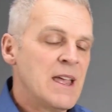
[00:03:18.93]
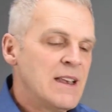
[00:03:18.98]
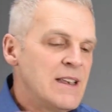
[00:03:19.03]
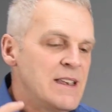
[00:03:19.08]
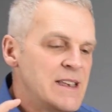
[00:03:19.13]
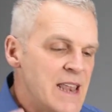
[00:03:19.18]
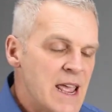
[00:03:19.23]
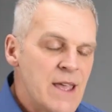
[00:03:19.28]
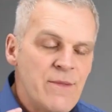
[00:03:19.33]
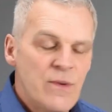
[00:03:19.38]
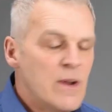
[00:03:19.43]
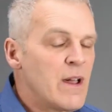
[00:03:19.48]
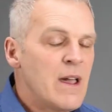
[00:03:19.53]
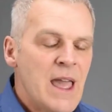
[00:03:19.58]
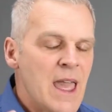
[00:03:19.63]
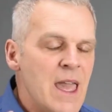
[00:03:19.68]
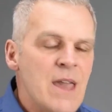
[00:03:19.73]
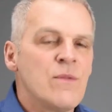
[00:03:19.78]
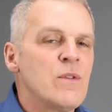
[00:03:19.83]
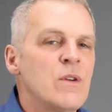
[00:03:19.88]
Never
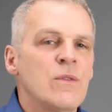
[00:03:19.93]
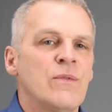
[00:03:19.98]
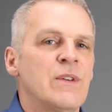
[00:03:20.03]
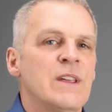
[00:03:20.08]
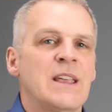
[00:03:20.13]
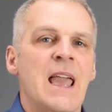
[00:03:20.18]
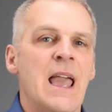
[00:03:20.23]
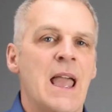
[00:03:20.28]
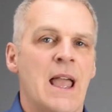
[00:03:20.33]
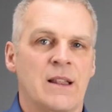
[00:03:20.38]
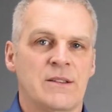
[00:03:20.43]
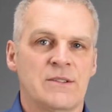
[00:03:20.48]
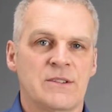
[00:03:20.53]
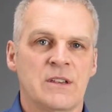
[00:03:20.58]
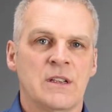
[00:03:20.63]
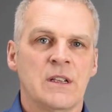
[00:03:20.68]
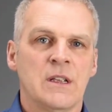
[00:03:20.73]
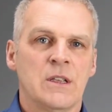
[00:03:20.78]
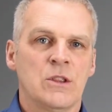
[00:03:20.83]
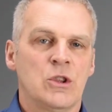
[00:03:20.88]
ever forget
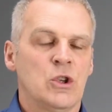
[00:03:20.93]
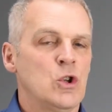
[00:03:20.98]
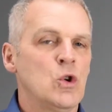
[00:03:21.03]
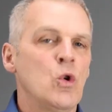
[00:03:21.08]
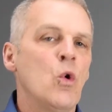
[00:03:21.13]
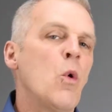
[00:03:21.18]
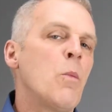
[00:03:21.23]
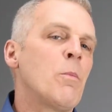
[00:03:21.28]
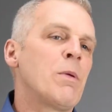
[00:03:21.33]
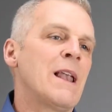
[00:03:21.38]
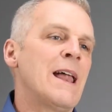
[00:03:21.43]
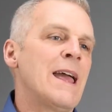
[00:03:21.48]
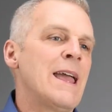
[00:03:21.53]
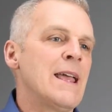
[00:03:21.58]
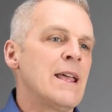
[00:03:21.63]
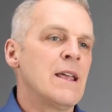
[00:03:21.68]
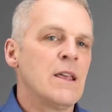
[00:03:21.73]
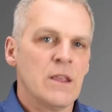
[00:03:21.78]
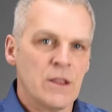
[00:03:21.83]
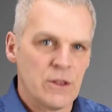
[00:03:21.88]
that you're
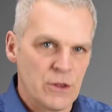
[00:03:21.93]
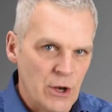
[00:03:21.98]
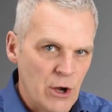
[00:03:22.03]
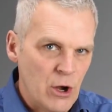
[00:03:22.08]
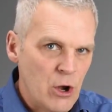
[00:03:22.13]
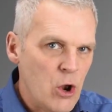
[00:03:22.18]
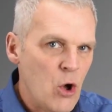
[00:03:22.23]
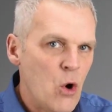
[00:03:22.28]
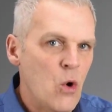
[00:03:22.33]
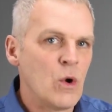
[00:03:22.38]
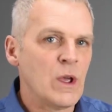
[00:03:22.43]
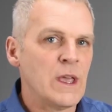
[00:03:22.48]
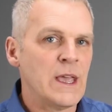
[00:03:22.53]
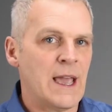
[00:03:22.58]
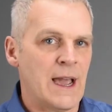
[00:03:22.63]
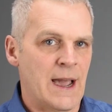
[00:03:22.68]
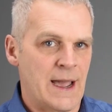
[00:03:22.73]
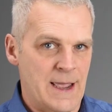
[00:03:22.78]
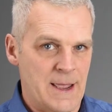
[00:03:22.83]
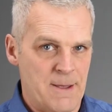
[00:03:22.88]
playing the long
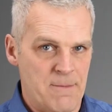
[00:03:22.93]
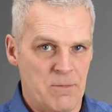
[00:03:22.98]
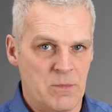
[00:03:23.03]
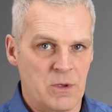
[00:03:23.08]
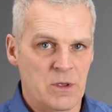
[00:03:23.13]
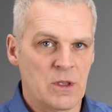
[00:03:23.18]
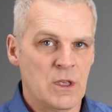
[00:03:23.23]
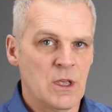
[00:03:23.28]
game.